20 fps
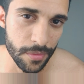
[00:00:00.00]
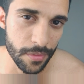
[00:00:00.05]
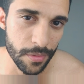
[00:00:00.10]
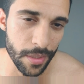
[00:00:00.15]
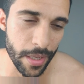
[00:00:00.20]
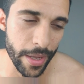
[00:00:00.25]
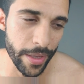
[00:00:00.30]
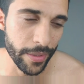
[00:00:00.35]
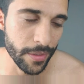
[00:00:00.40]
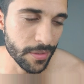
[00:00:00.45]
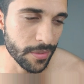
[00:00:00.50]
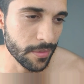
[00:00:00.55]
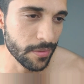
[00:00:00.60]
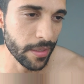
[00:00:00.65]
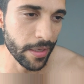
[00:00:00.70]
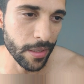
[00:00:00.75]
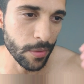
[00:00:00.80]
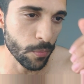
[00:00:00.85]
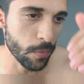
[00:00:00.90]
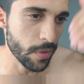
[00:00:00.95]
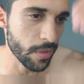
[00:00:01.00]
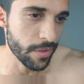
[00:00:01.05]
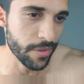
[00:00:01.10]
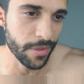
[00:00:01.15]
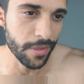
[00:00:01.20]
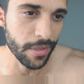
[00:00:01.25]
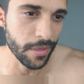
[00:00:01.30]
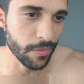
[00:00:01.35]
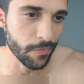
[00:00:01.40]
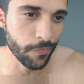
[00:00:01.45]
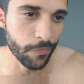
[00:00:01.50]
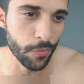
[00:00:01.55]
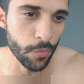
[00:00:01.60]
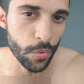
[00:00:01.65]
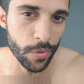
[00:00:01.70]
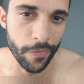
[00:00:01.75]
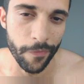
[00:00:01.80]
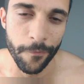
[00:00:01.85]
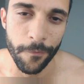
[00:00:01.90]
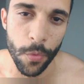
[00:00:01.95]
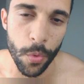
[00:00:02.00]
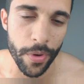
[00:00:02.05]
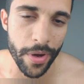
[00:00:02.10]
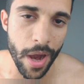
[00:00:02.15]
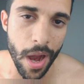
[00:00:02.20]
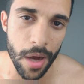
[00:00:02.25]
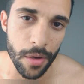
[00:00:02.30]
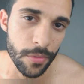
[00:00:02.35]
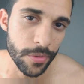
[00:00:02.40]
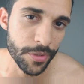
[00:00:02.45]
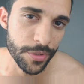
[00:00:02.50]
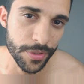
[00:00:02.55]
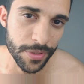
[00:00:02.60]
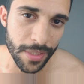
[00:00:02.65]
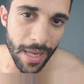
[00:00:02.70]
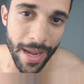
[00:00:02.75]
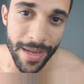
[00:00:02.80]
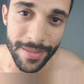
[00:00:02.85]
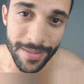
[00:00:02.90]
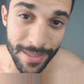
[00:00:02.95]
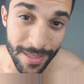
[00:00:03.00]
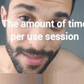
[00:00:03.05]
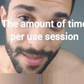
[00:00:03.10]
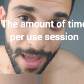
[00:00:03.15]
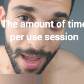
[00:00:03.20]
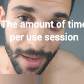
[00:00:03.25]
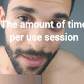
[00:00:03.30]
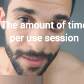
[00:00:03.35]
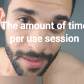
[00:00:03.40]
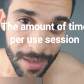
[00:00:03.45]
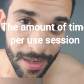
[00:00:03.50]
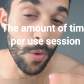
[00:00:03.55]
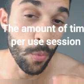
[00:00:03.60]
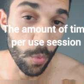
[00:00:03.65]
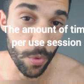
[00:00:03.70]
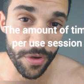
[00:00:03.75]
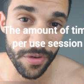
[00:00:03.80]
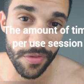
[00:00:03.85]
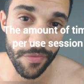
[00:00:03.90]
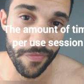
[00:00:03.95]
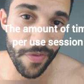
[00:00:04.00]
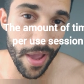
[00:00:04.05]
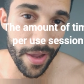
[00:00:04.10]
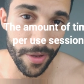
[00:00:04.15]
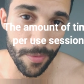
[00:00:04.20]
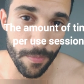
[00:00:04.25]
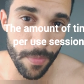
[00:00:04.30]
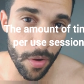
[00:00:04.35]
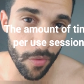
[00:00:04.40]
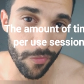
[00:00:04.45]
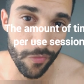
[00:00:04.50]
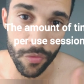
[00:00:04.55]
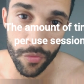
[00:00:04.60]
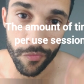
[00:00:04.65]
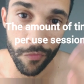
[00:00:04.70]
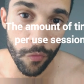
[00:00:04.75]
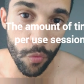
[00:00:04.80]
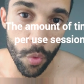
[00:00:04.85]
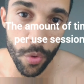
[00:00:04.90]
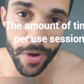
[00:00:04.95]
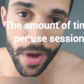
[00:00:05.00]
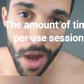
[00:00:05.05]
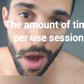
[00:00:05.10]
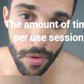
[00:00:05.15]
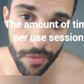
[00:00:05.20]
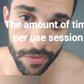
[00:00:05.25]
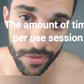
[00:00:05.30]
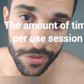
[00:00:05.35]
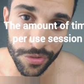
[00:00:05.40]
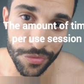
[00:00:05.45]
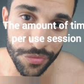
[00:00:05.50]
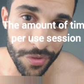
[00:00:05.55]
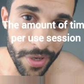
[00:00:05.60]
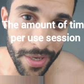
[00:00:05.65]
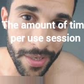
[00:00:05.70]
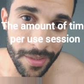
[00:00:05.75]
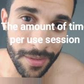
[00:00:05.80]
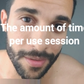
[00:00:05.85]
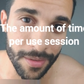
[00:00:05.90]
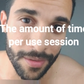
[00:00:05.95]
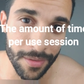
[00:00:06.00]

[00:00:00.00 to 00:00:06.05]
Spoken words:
like staying with it for 4 hours. I did that. I wore the vacuum belt for 4 hours straight.